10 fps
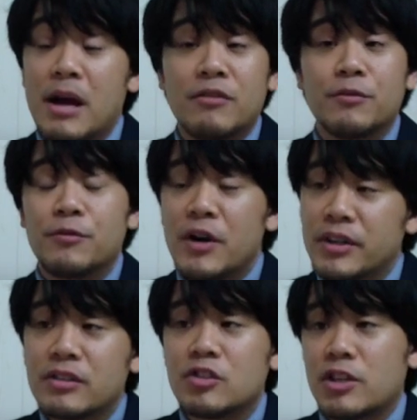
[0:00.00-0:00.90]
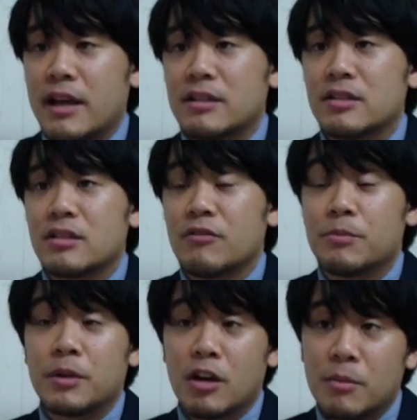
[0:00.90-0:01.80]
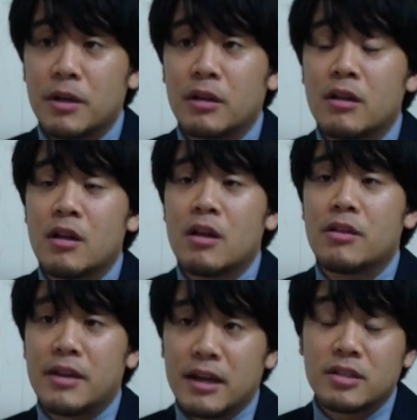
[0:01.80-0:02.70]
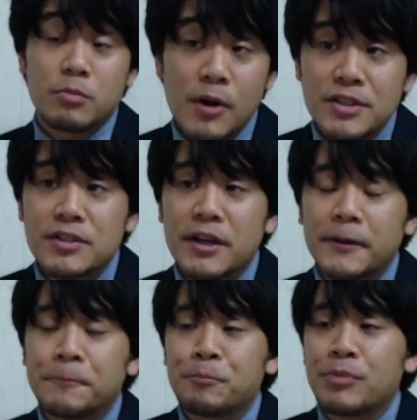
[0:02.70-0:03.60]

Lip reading: have a very good chance of becoming the next president.